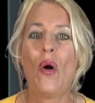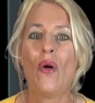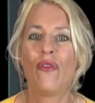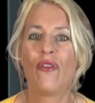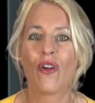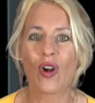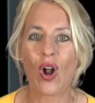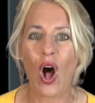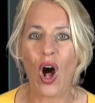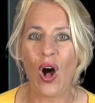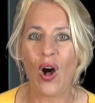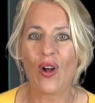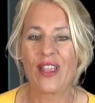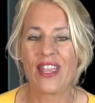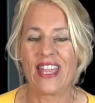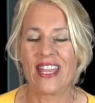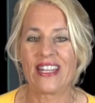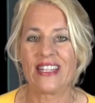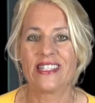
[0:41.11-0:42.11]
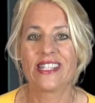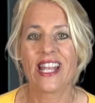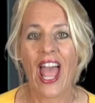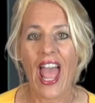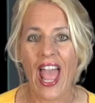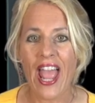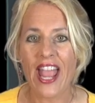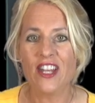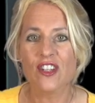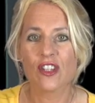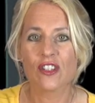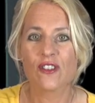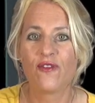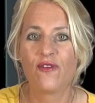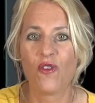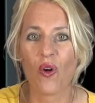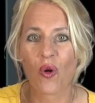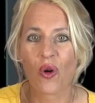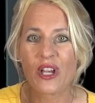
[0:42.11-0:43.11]
for all kids ages
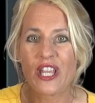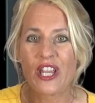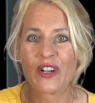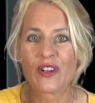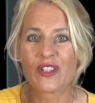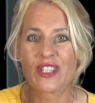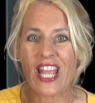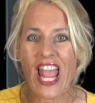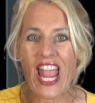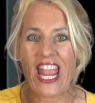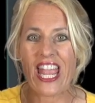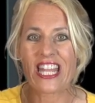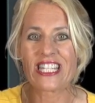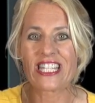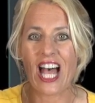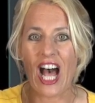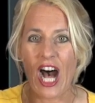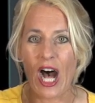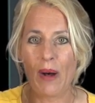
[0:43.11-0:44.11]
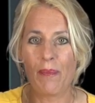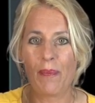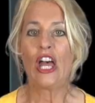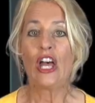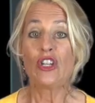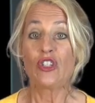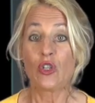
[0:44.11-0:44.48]
4 years and up.